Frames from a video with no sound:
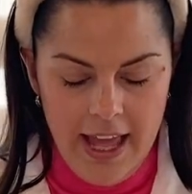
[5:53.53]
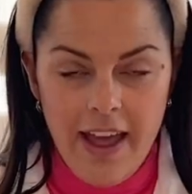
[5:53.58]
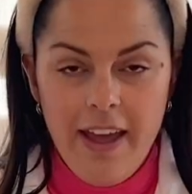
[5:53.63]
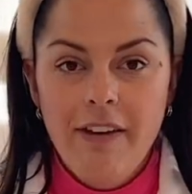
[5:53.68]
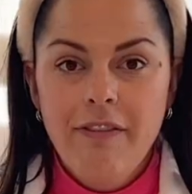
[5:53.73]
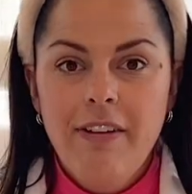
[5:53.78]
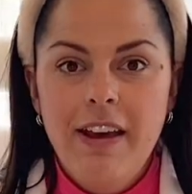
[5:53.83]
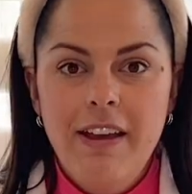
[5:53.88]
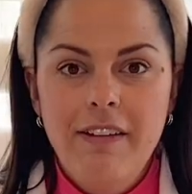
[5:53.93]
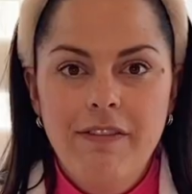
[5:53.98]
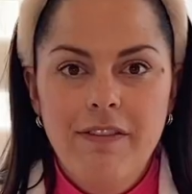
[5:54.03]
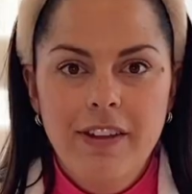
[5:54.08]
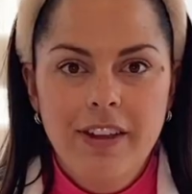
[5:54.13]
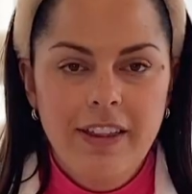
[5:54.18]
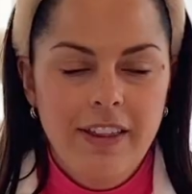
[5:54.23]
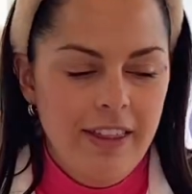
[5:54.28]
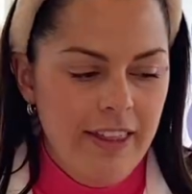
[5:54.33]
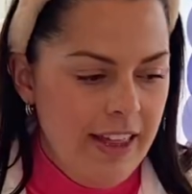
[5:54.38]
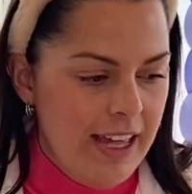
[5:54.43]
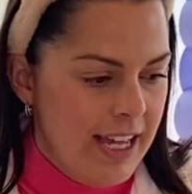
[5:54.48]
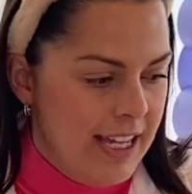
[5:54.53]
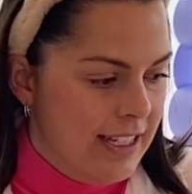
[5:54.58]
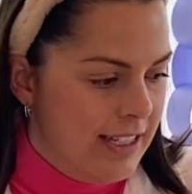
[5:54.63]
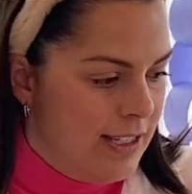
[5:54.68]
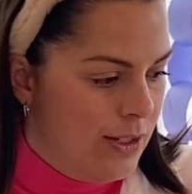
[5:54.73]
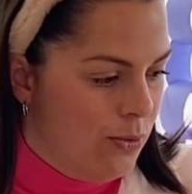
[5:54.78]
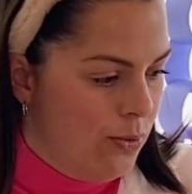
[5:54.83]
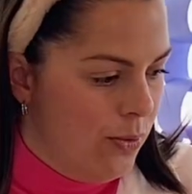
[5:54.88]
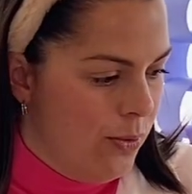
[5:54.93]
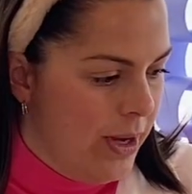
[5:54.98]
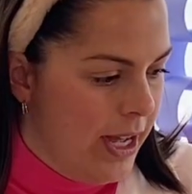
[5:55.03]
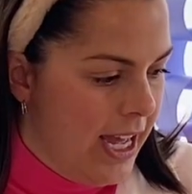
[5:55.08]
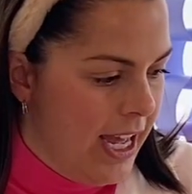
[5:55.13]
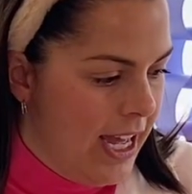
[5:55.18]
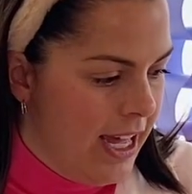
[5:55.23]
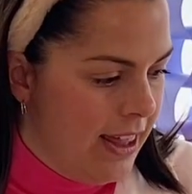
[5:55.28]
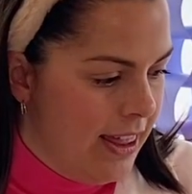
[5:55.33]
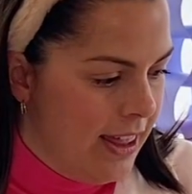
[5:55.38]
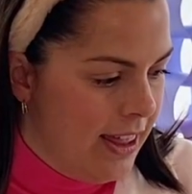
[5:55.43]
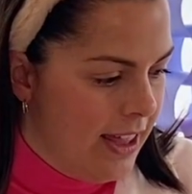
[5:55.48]
If I fill this
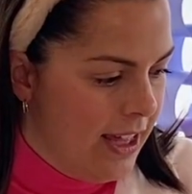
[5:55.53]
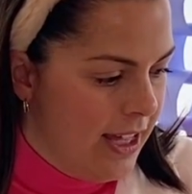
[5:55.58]
with